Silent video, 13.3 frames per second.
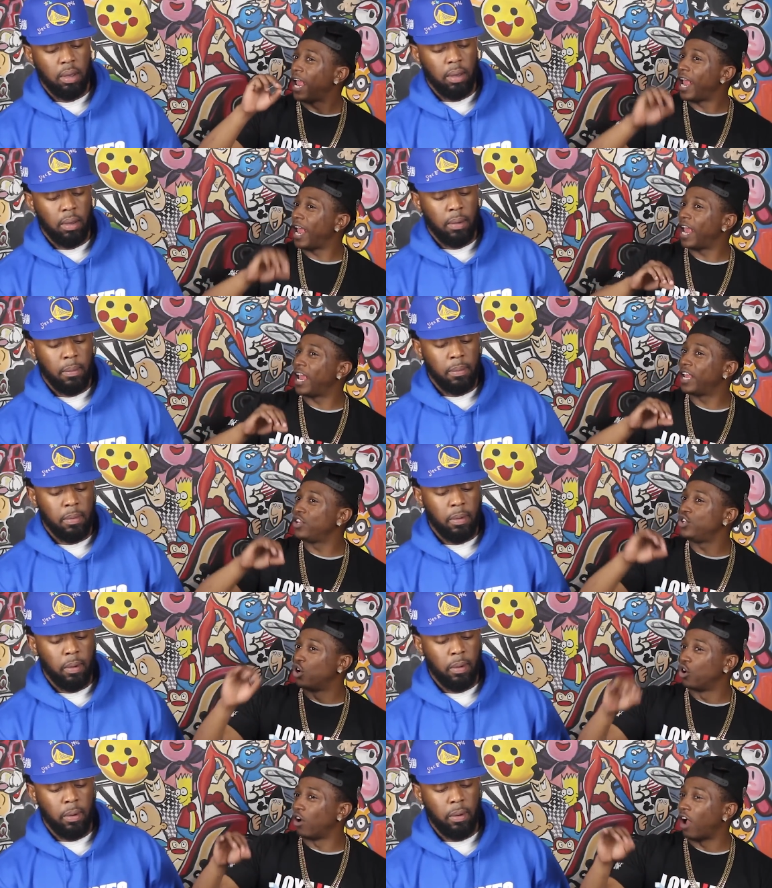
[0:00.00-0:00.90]
Speaker 1: and
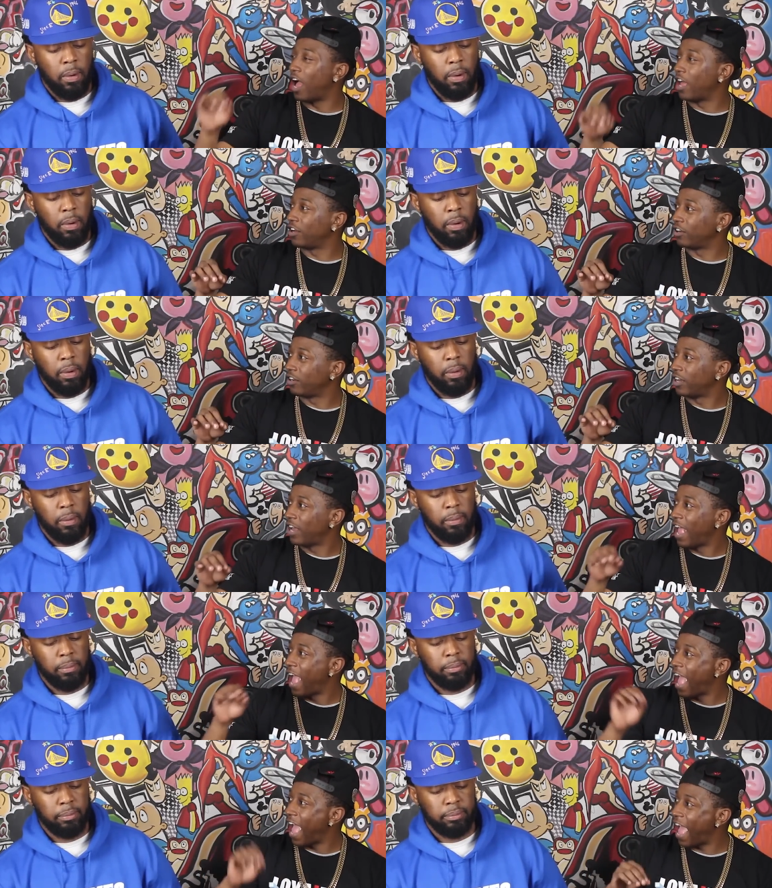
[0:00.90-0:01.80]
Your Honor
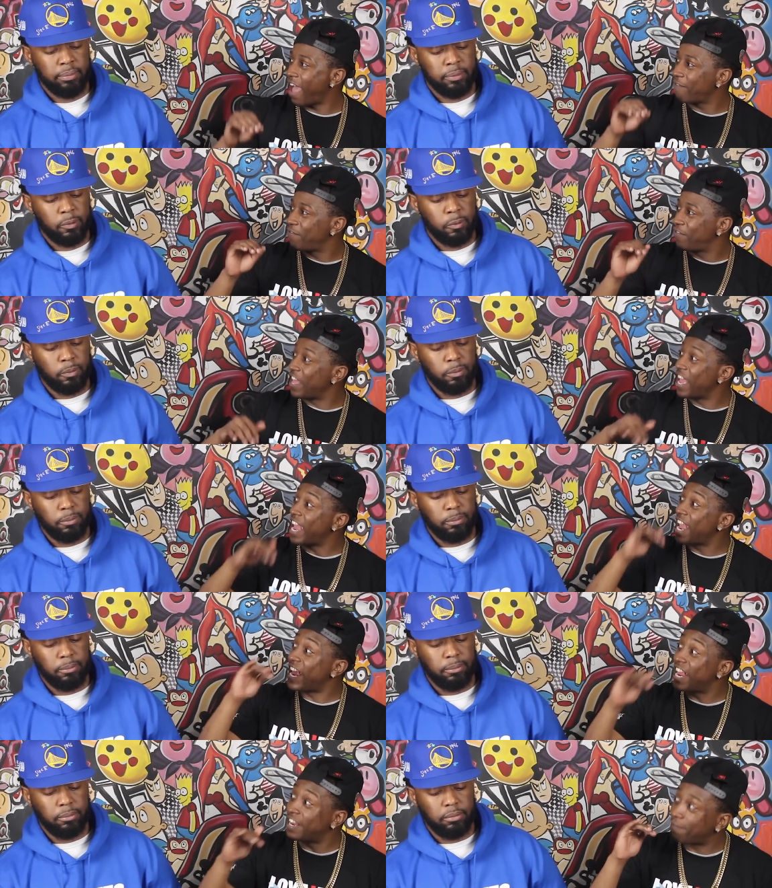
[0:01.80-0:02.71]
have the
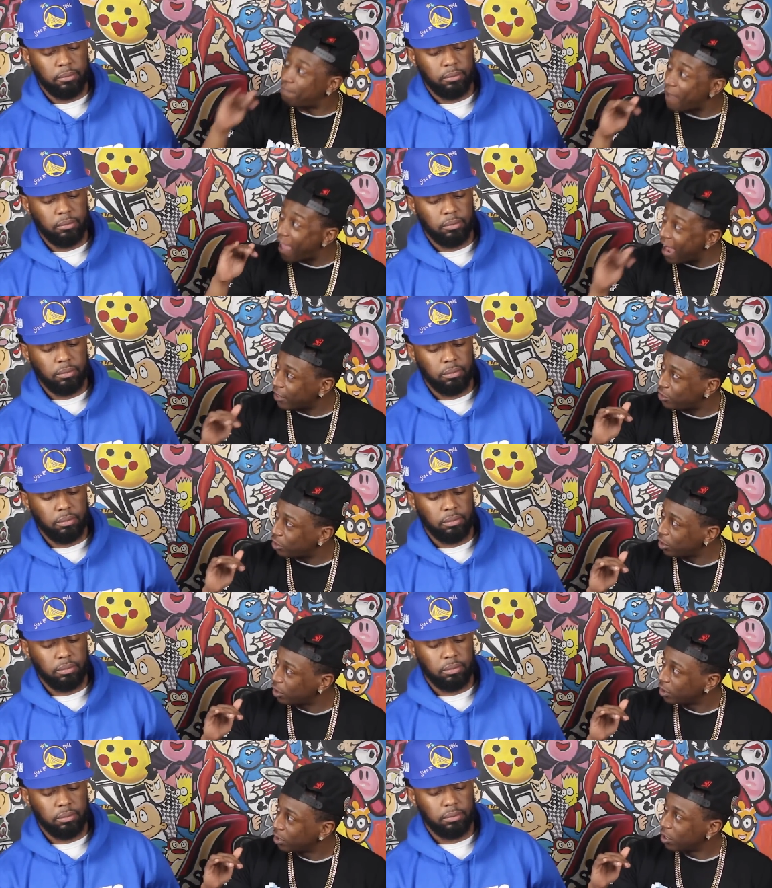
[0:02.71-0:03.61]
mm-hmm. it
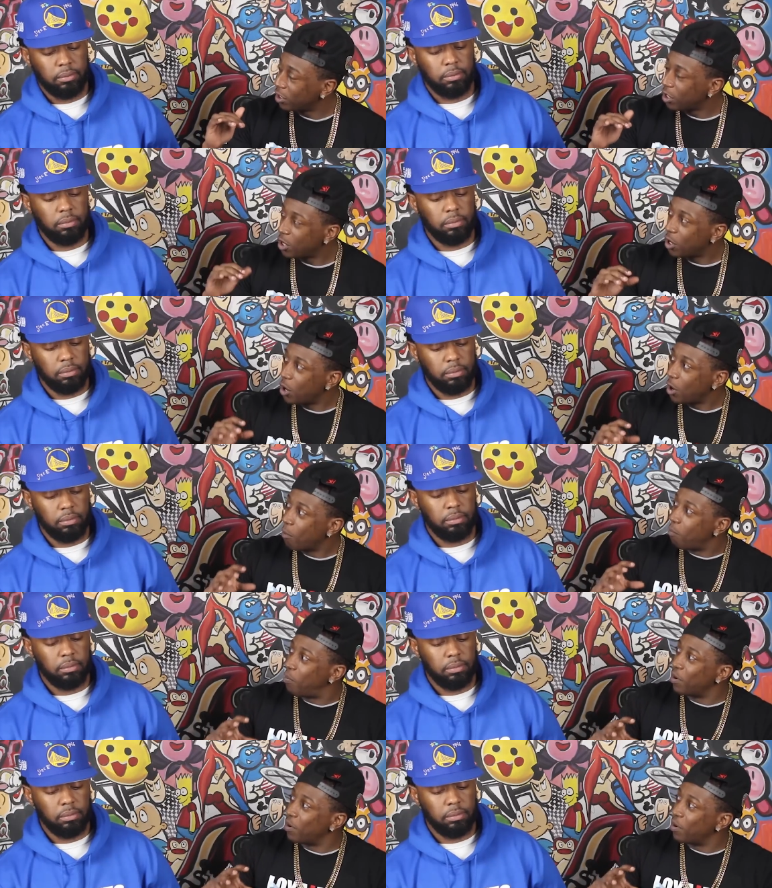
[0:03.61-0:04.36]
factor, mm.